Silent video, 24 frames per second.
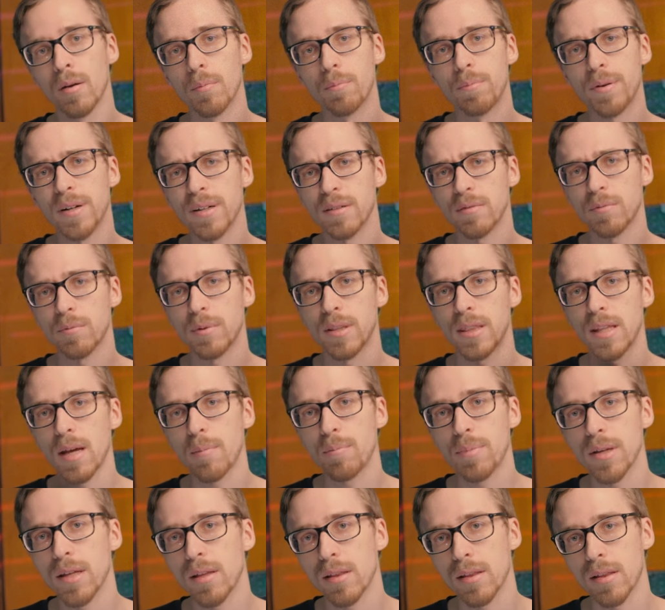But with that
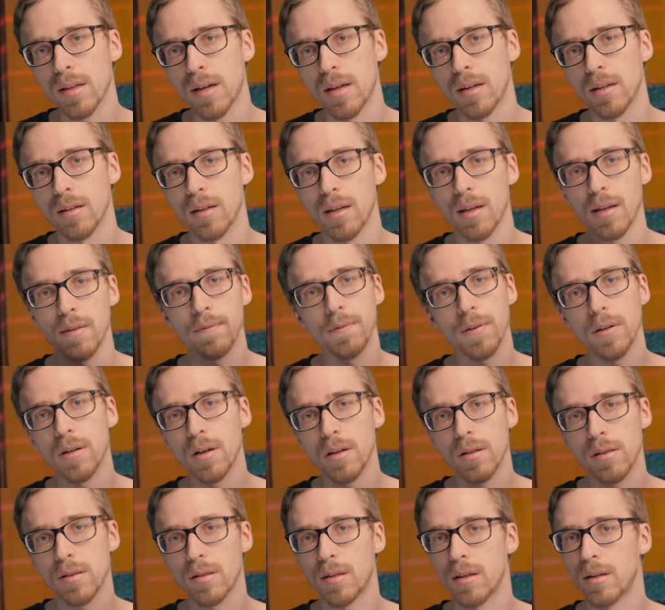being said, if you
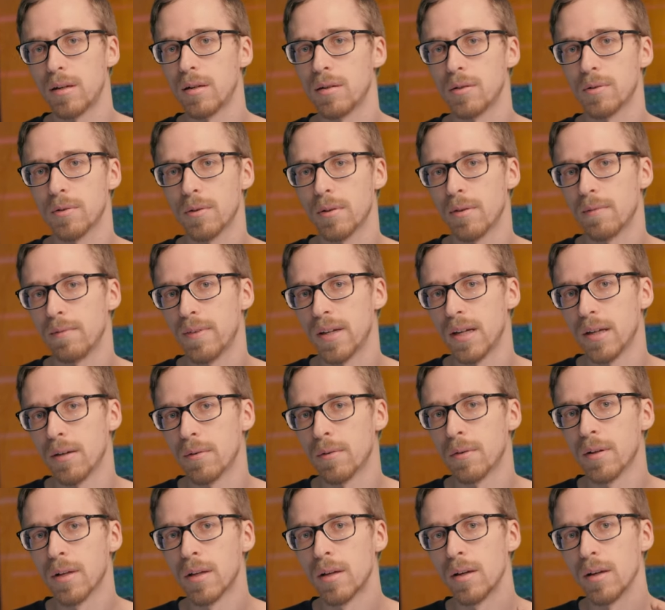guys did enjoy the video,
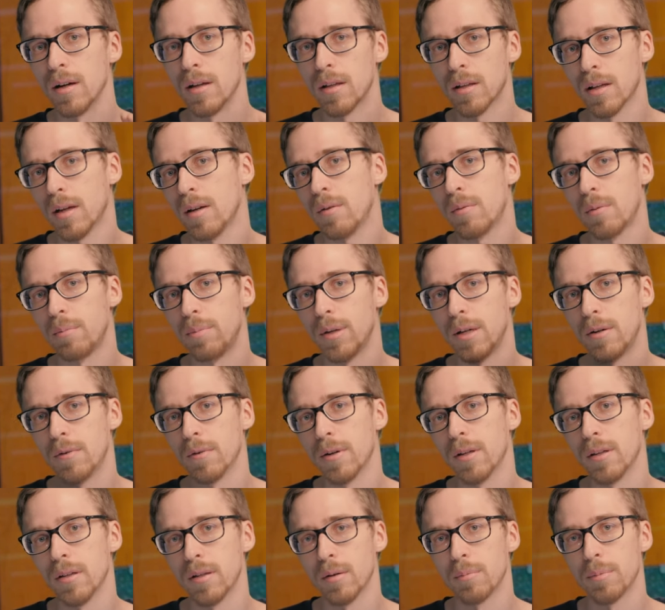a like would be
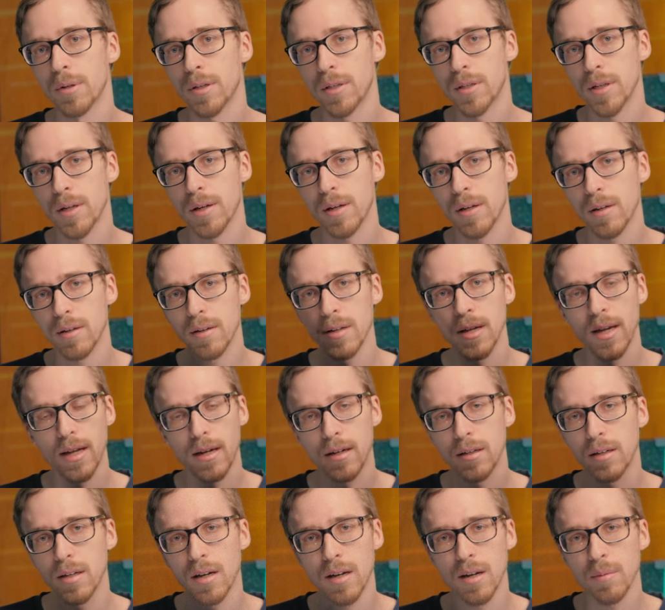greatly appreciated,
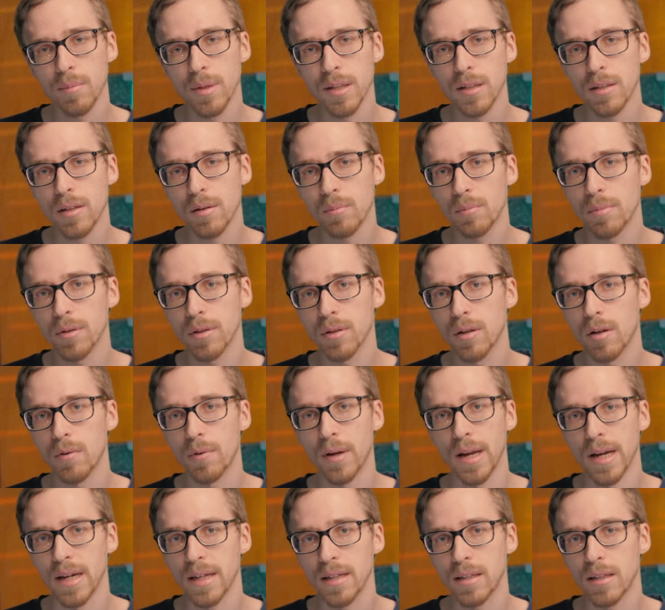and comment down below
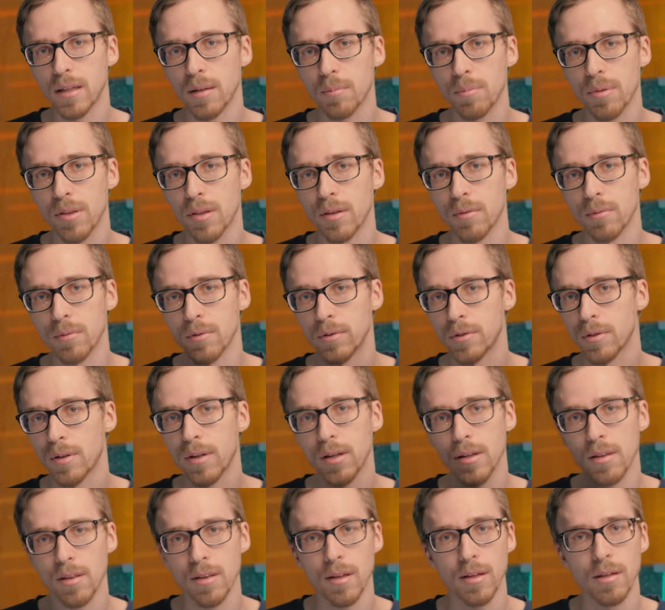any tips or
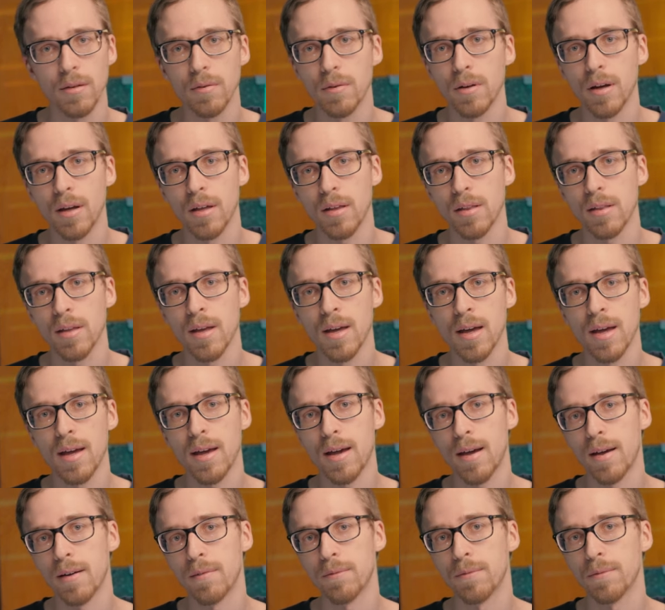tricks that you guys
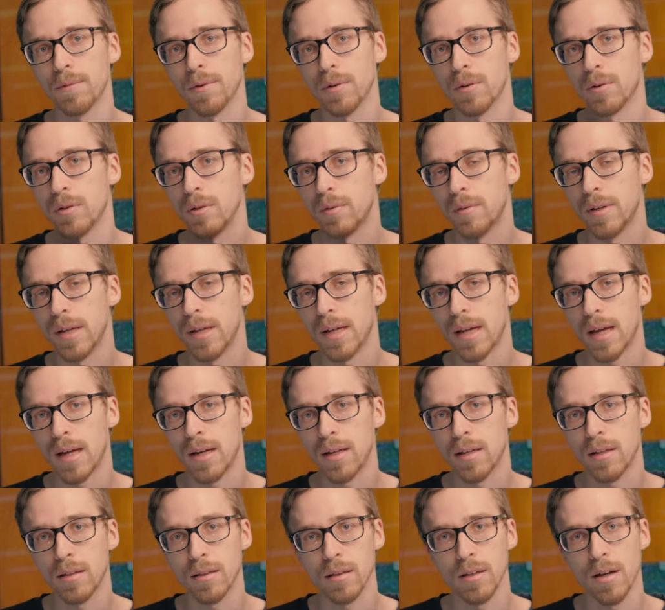have for doing
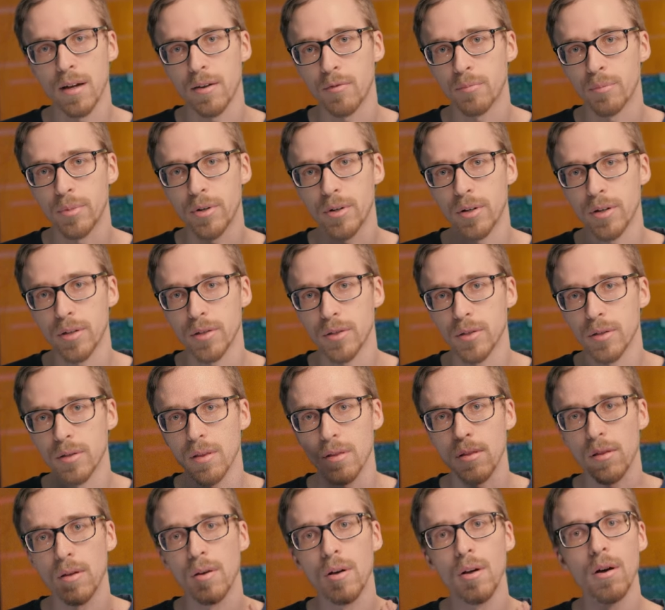any live
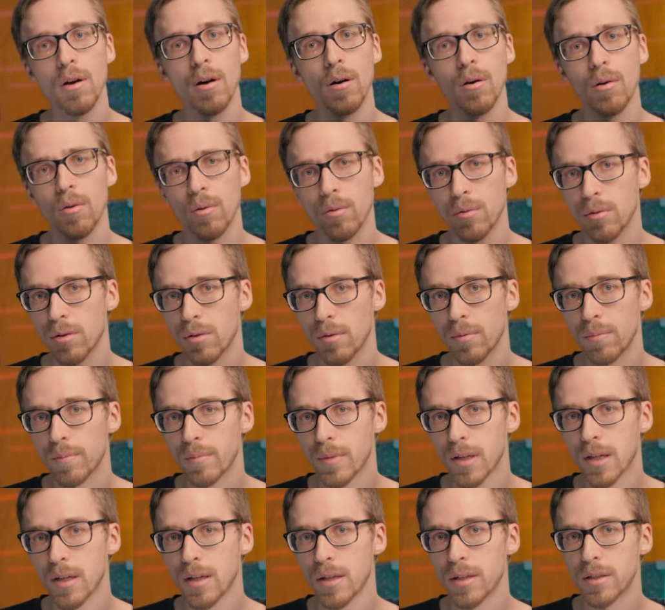productions. Also,
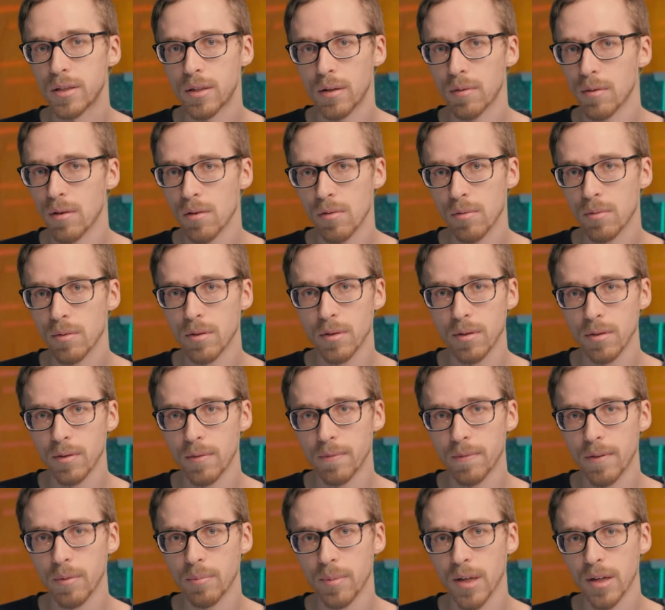share this with all your
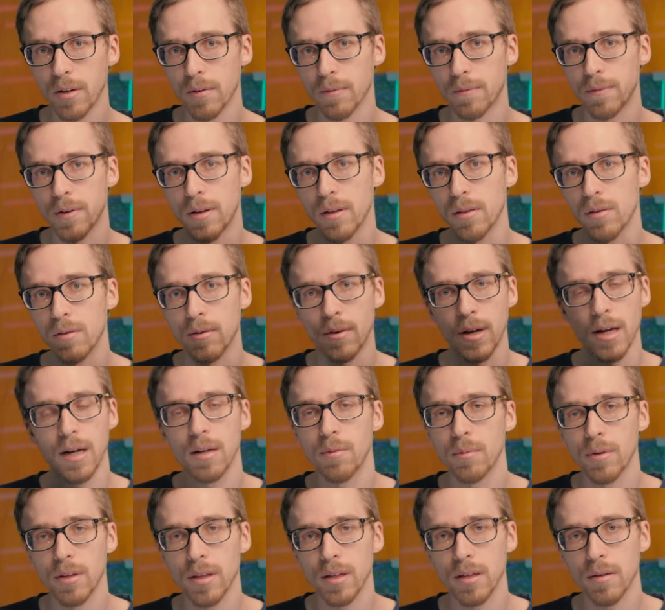filmmaker friends or
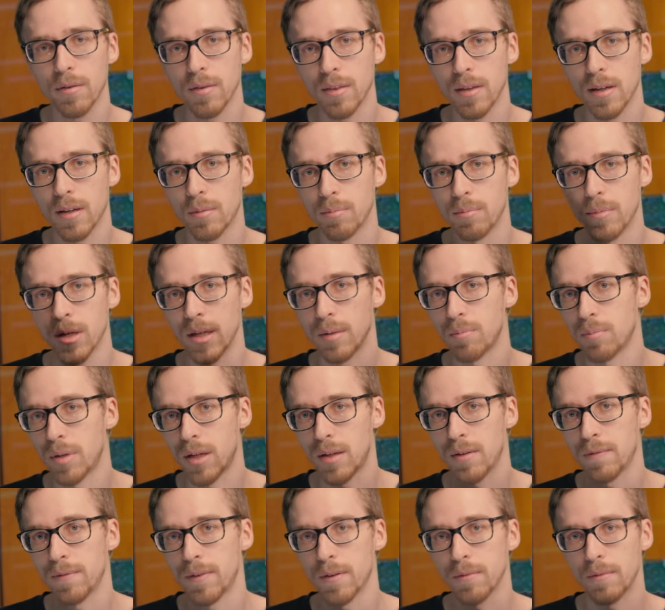anyone that you think might
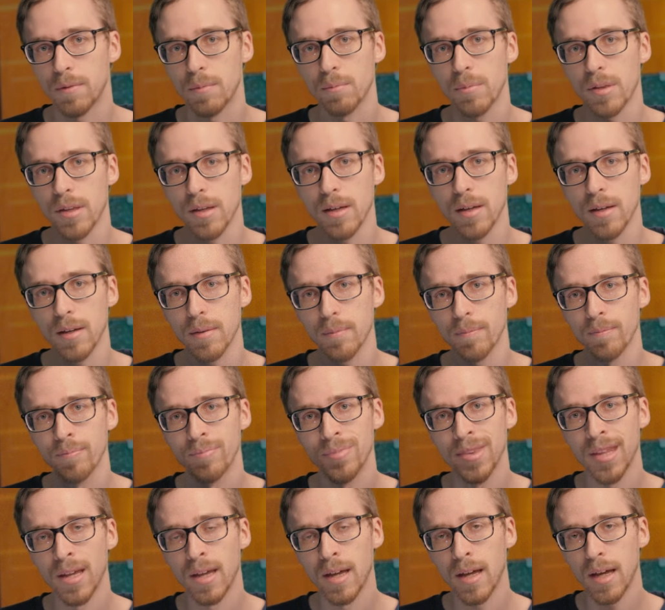benefit from seeing it,
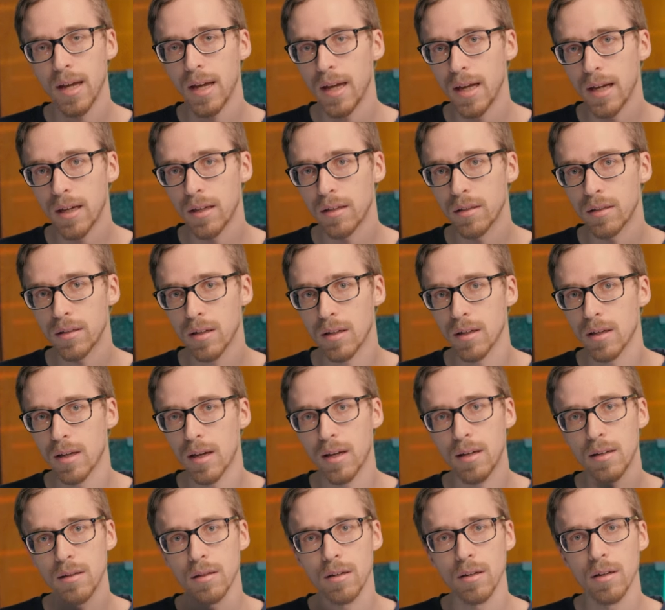and
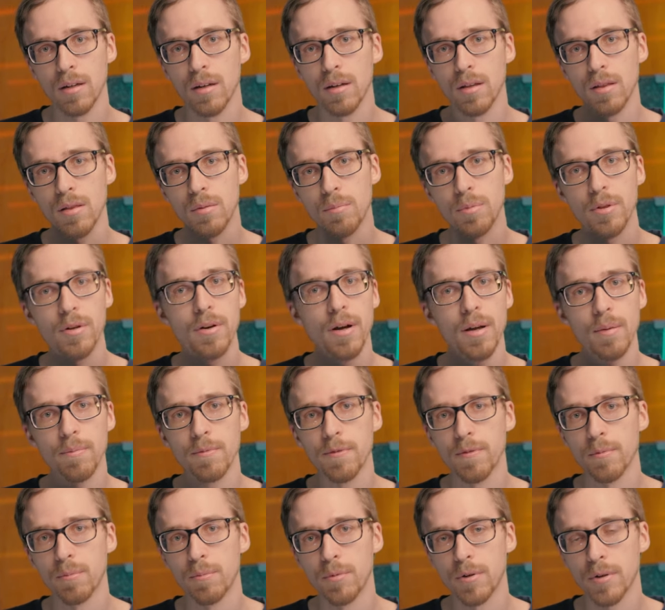again, subscribe
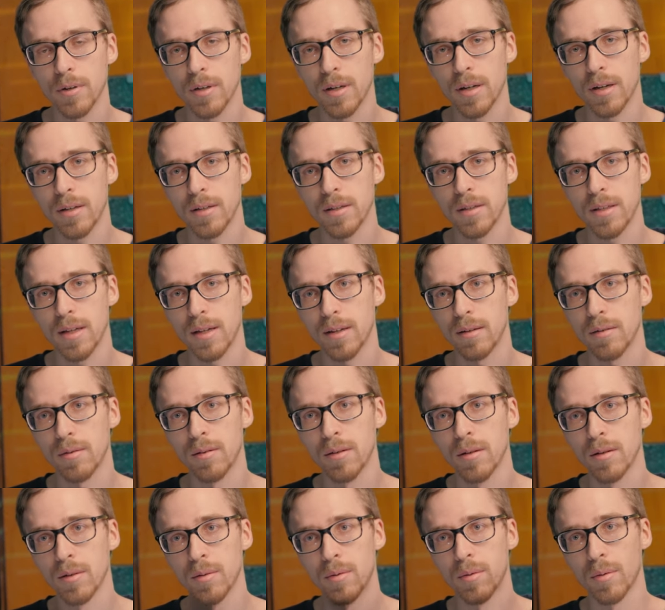for more content.
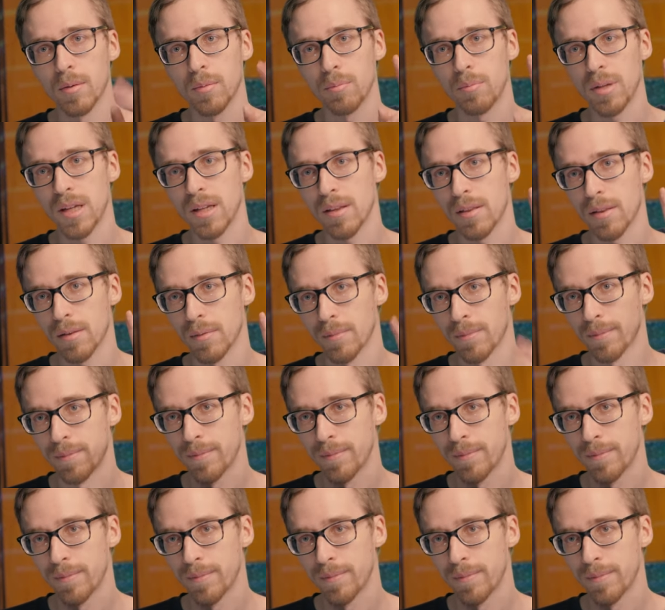Peace.